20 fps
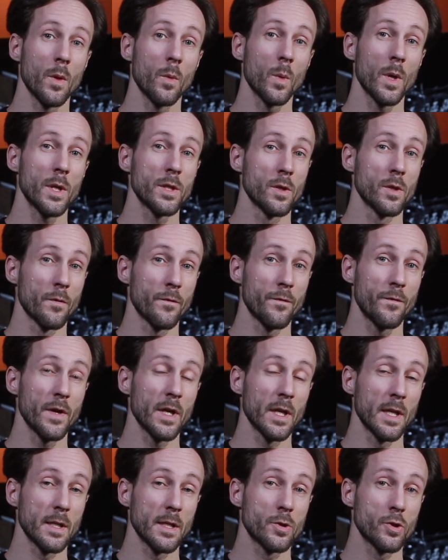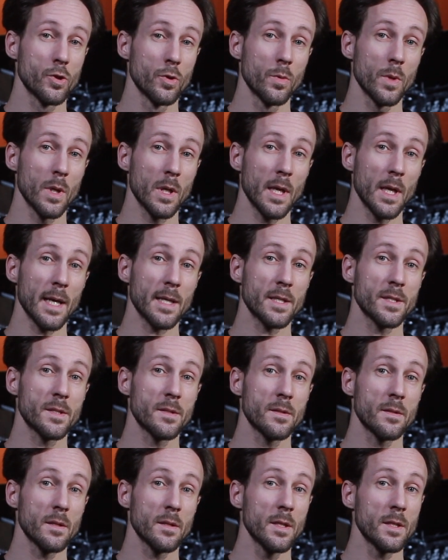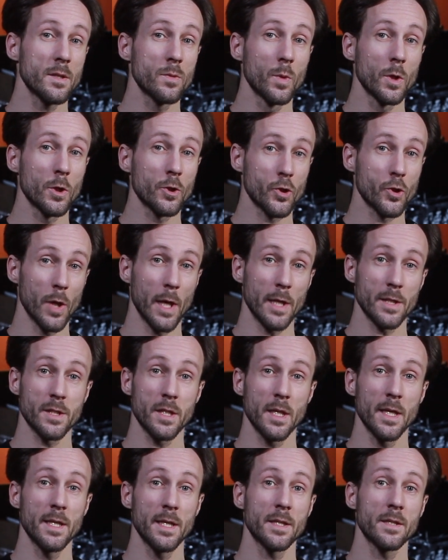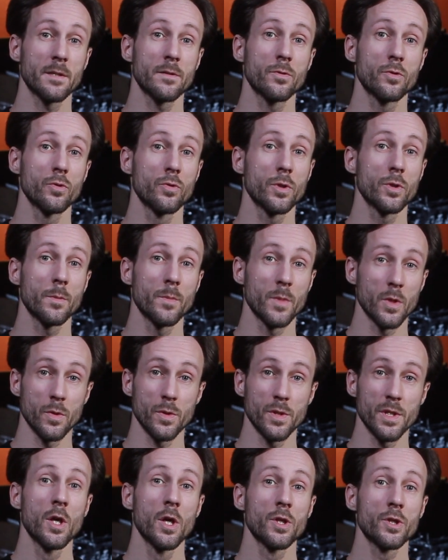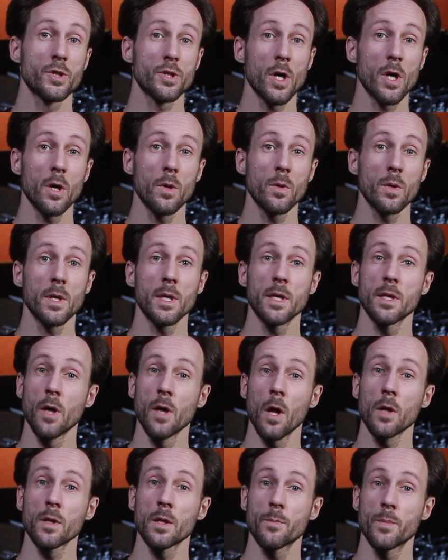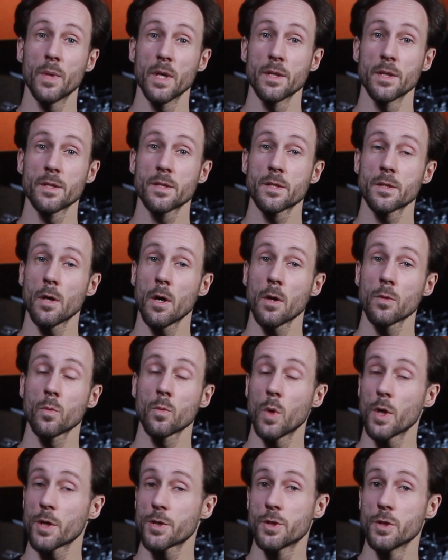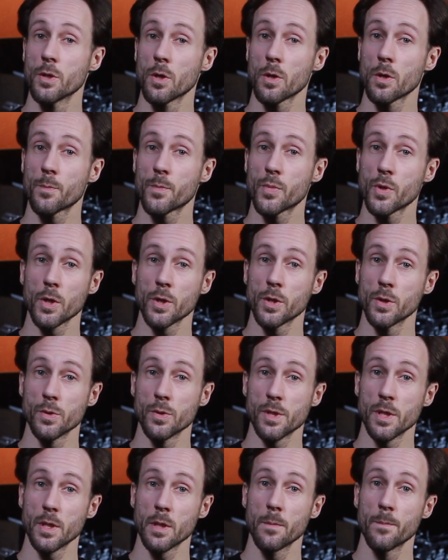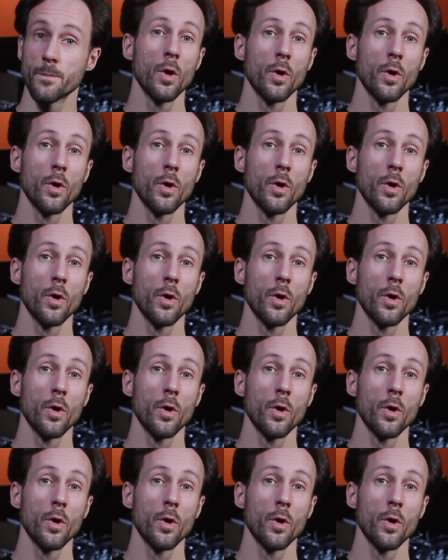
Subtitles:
When you're feeling too relaxed, it will translate to the music, so it all depends on what you're producing.